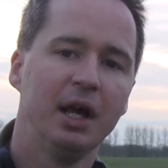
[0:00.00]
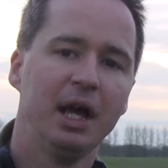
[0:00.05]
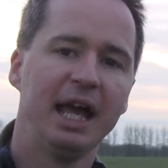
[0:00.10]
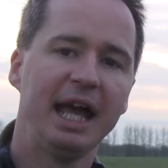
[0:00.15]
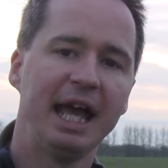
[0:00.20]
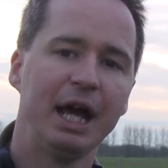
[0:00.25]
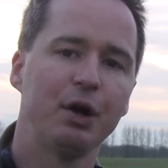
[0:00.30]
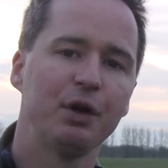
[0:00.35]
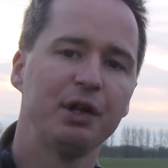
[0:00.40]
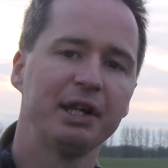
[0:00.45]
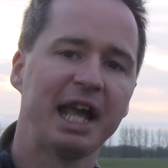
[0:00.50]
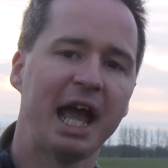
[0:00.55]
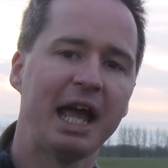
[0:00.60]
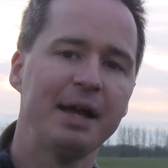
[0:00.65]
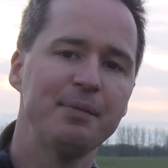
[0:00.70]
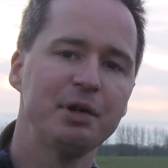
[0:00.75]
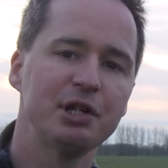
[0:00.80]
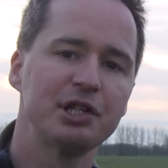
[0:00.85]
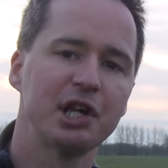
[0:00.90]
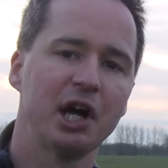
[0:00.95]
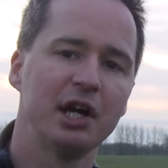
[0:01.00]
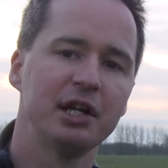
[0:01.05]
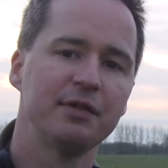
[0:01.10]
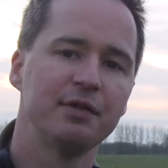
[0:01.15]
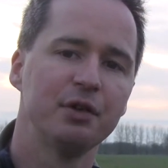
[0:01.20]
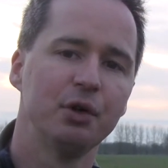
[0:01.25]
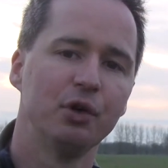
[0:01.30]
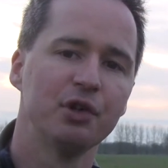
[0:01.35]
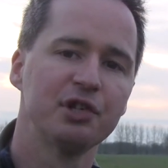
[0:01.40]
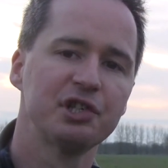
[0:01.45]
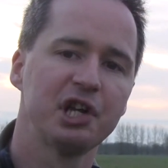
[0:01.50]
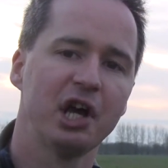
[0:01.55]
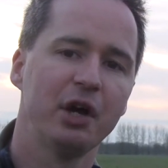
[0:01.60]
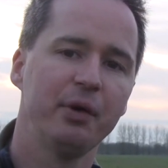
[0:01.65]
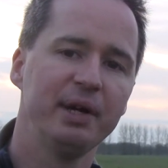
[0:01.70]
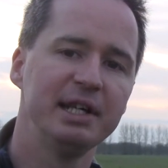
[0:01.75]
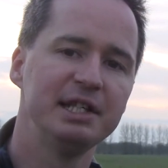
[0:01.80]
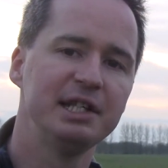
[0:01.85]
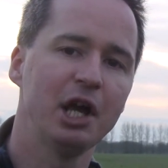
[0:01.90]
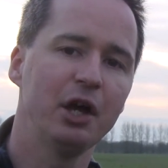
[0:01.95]
Here on the Cambridge side of
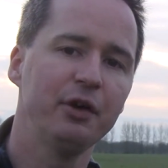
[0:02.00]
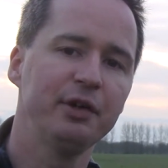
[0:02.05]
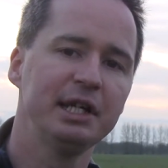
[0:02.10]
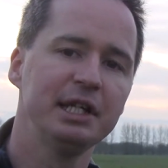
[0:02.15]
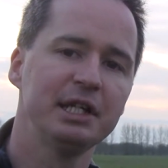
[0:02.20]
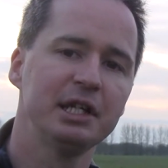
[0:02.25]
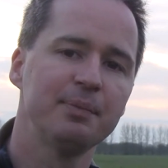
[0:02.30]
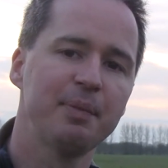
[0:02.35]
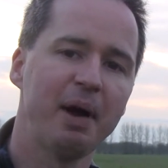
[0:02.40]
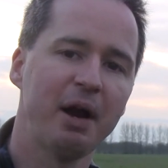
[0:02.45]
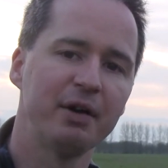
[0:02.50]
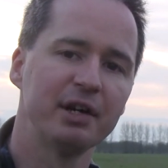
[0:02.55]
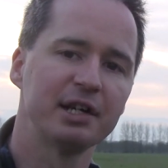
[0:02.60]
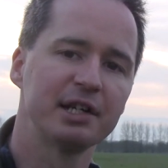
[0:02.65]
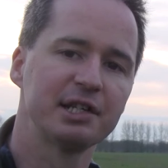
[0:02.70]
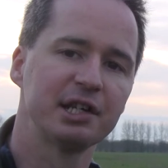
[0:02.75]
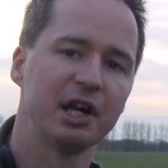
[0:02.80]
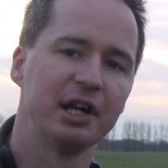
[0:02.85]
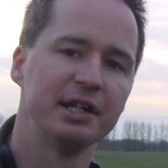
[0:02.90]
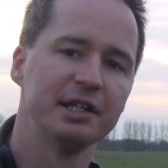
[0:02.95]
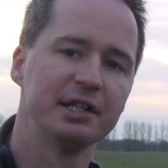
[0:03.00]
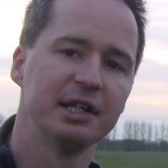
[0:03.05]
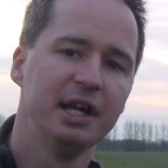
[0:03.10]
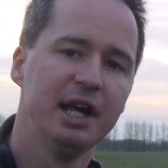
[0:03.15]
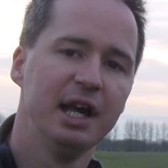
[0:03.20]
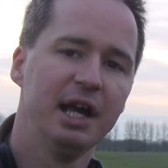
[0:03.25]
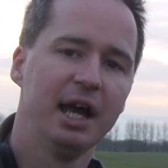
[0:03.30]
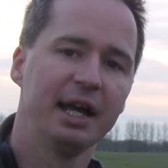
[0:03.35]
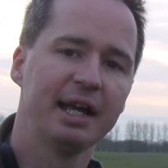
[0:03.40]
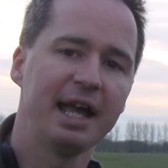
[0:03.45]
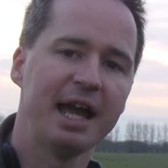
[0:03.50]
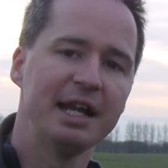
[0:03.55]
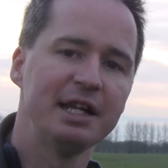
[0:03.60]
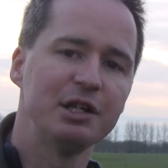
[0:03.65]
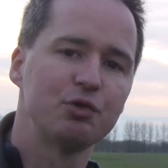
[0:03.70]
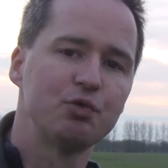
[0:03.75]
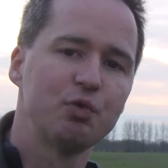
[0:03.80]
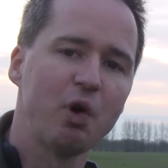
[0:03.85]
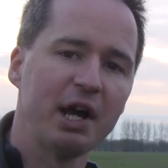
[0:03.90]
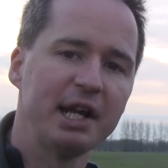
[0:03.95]
Northstowe is the Oakington Barracks site. Again,
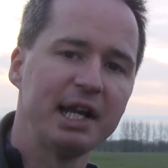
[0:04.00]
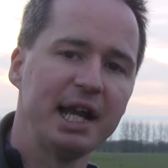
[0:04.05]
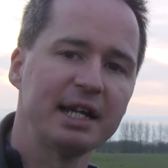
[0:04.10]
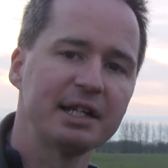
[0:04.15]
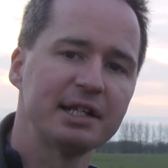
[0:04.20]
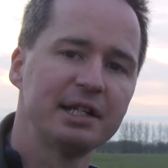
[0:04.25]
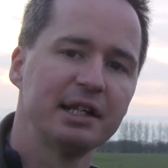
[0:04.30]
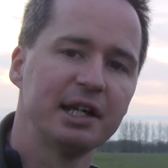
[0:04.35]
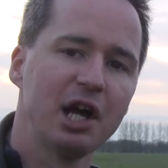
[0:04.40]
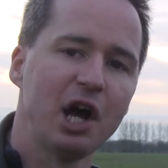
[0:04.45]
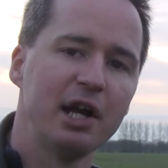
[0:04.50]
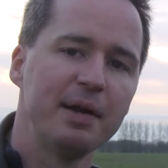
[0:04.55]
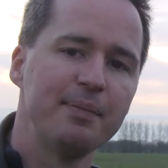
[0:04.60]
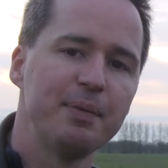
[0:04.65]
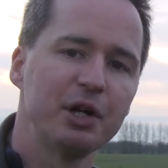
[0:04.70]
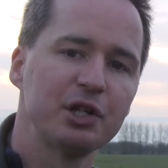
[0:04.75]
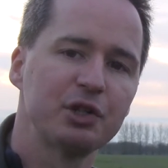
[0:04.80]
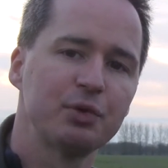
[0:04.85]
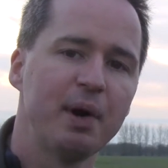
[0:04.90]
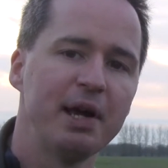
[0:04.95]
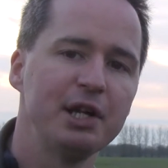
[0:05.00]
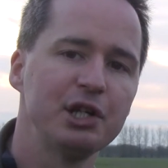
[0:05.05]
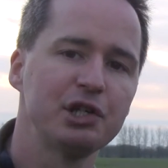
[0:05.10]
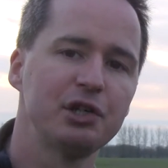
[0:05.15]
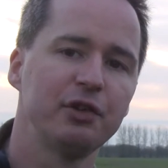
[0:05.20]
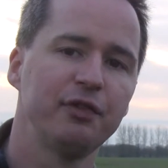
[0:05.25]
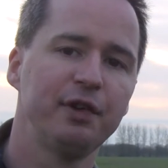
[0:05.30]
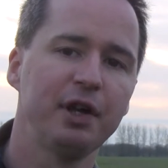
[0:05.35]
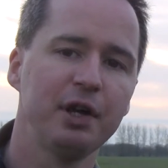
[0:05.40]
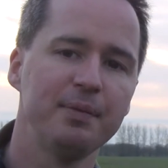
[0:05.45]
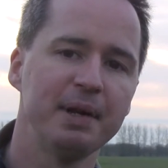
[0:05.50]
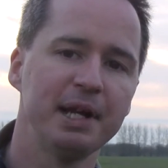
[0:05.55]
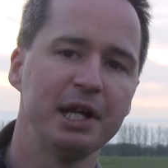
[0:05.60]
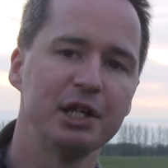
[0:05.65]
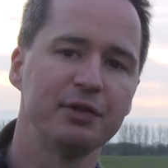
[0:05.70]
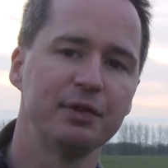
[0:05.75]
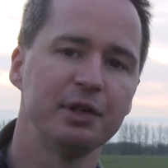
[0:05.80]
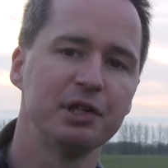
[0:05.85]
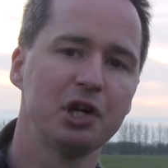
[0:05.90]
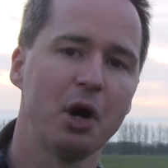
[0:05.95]
it's right next to the guided busway, just a few
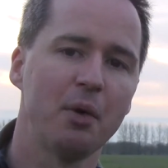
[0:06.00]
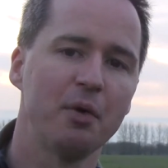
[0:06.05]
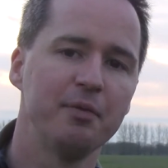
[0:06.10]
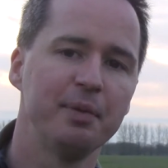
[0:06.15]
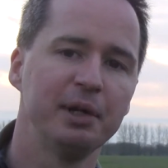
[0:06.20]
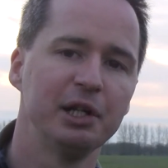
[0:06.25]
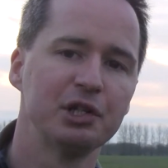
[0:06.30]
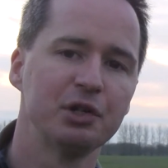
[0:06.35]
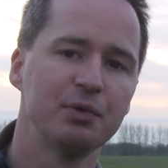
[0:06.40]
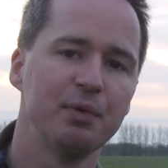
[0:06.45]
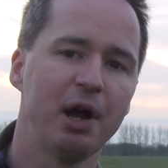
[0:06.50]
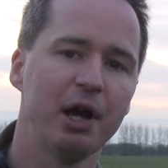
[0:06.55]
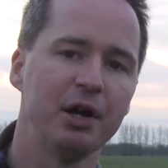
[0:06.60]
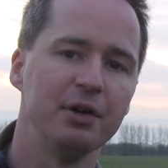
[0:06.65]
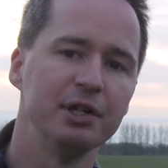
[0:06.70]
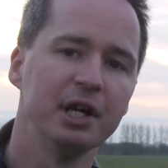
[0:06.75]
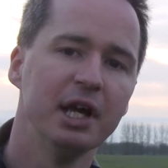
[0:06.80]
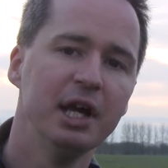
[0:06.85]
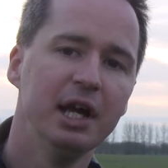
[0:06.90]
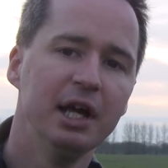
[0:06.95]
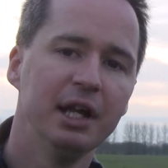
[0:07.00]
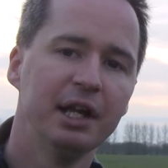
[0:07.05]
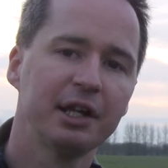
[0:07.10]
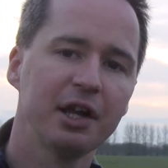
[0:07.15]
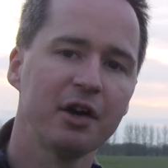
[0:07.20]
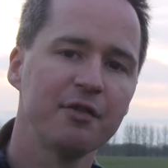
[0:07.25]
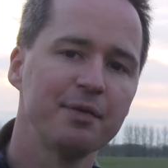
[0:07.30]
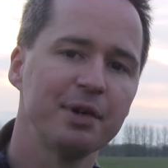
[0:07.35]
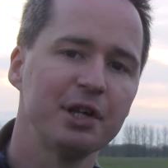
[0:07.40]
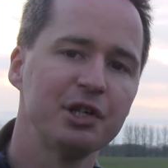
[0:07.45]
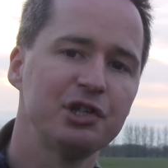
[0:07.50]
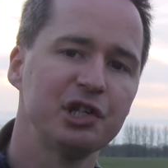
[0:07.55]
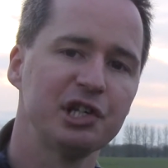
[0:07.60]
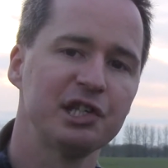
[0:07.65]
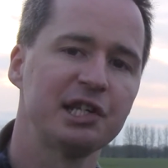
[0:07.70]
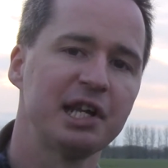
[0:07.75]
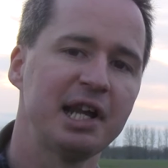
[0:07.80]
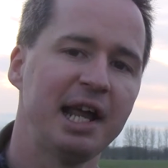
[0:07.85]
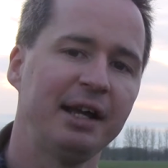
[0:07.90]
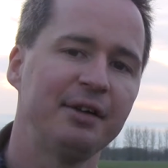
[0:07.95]
minutes from the top of Milton Road. The government has
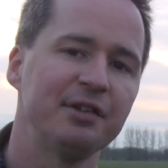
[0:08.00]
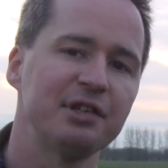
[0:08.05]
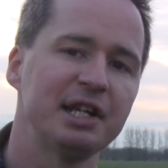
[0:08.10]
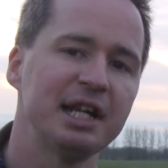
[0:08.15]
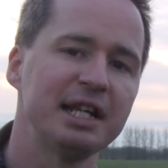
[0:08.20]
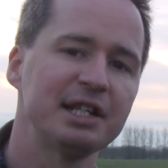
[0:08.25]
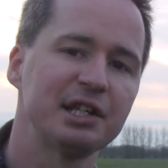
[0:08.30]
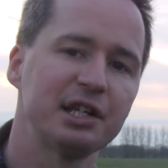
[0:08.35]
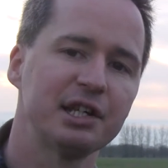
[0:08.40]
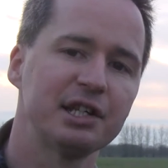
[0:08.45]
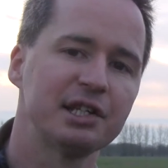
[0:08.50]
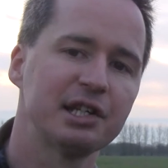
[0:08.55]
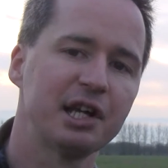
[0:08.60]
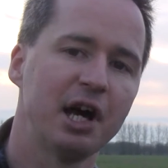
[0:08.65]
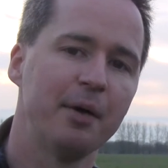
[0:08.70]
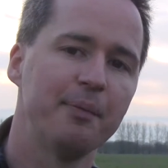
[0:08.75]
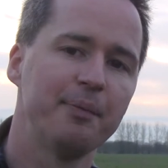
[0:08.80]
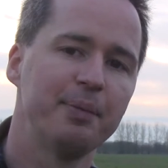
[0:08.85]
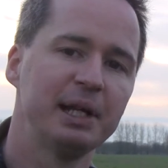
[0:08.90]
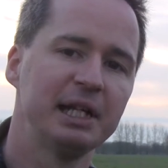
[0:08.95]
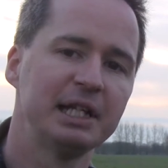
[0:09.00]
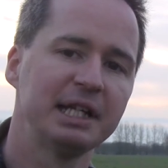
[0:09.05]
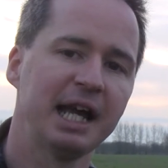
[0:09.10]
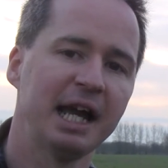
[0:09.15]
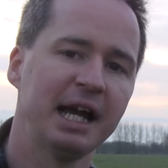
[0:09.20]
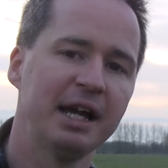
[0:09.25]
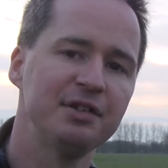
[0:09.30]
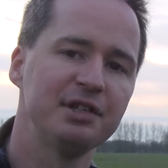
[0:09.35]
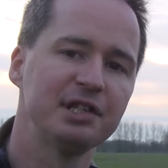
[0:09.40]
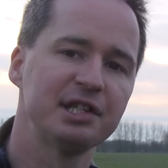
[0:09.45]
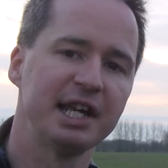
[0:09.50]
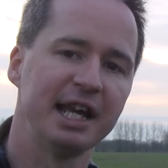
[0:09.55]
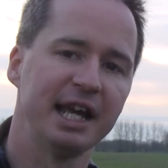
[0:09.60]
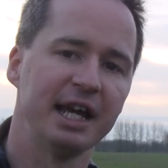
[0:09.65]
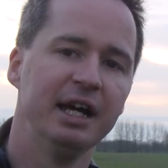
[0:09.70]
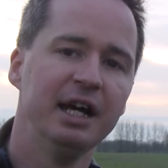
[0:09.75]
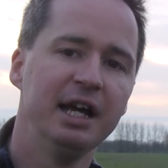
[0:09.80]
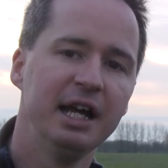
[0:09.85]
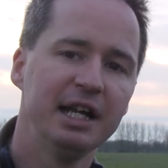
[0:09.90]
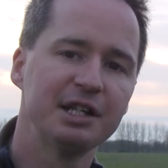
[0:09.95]
just announced that it's going to start building houses
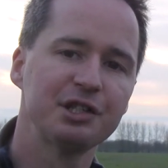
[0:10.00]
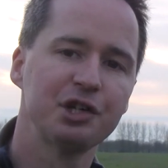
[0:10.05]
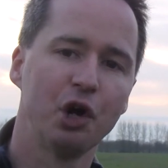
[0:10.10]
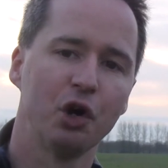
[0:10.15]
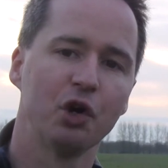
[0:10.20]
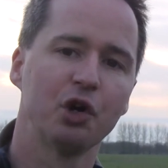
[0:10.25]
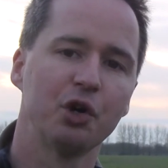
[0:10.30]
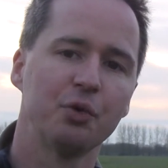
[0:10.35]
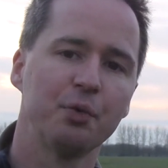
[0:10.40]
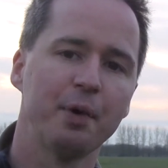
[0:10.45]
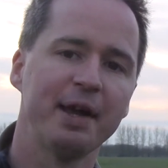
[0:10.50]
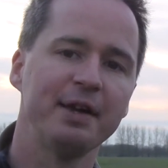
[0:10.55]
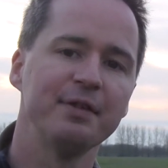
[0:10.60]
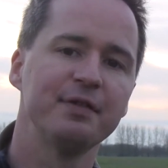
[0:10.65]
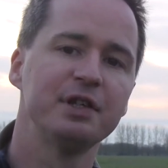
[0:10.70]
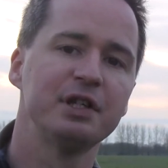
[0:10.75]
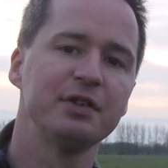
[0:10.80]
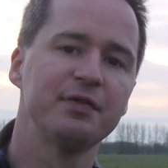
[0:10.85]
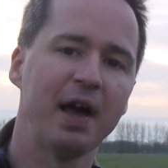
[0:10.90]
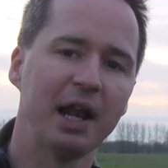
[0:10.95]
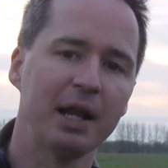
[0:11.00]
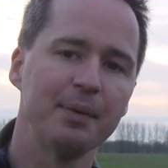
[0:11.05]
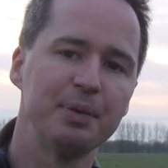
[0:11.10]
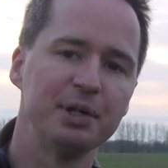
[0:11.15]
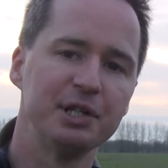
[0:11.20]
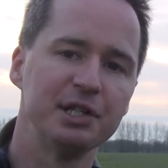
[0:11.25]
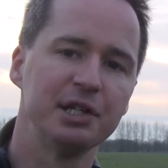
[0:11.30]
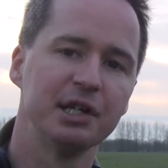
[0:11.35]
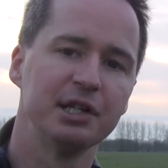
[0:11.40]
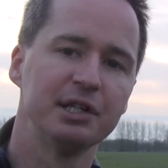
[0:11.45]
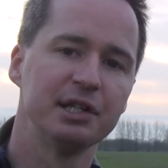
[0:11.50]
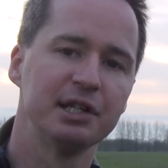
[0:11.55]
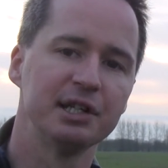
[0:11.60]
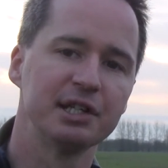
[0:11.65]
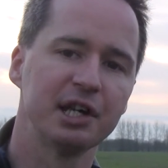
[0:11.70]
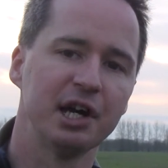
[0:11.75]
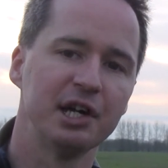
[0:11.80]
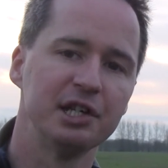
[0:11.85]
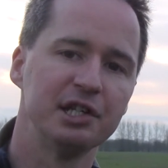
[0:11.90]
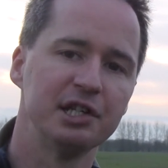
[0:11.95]
here. It's not going to wait for developers to
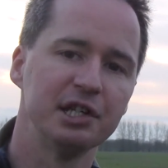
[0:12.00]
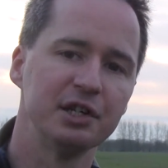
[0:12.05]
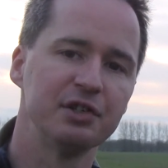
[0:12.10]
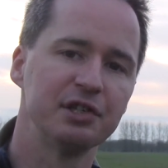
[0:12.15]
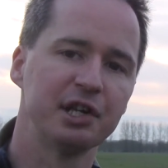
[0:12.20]
decide to do